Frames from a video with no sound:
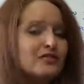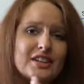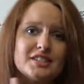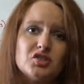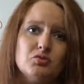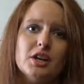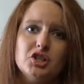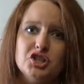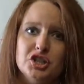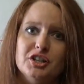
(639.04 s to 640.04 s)
fixed
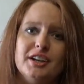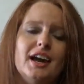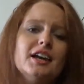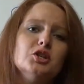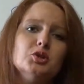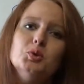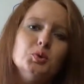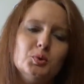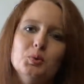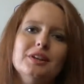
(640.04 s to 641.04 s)
structure, okay, you
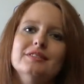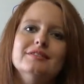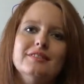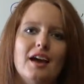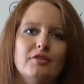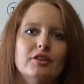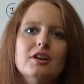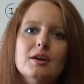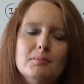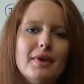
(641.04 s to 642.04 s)
will
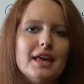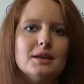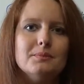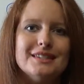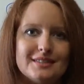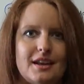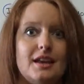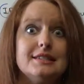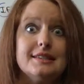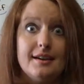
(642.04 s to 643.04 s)
never make
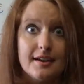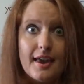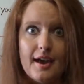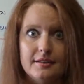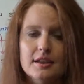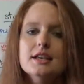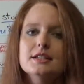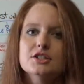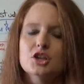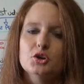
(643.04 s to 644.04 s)
mistakes again.
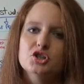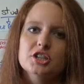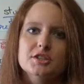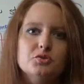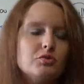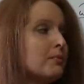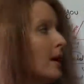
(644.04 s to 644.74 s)
So just